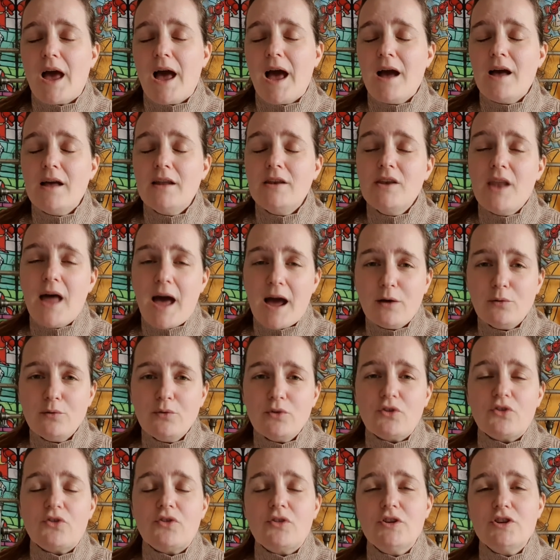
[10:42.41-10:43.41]

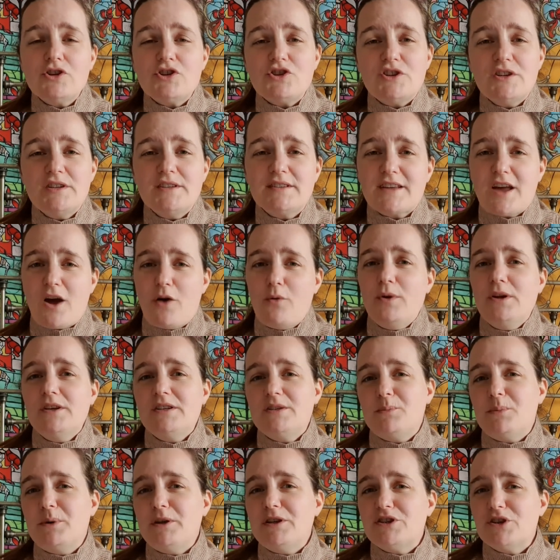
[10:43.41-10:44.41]
announce that she's going
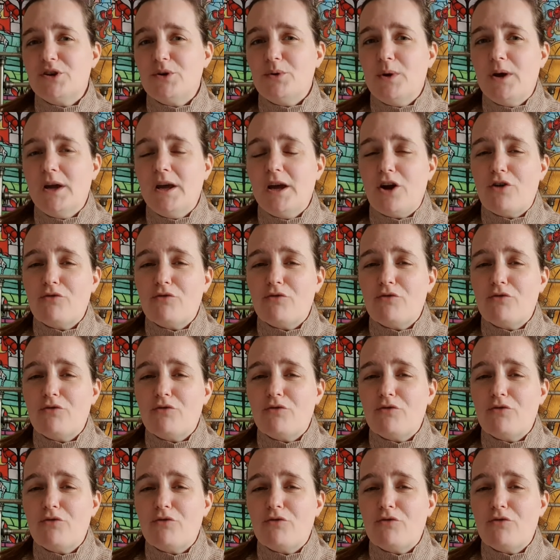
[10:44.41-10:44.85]
to be doing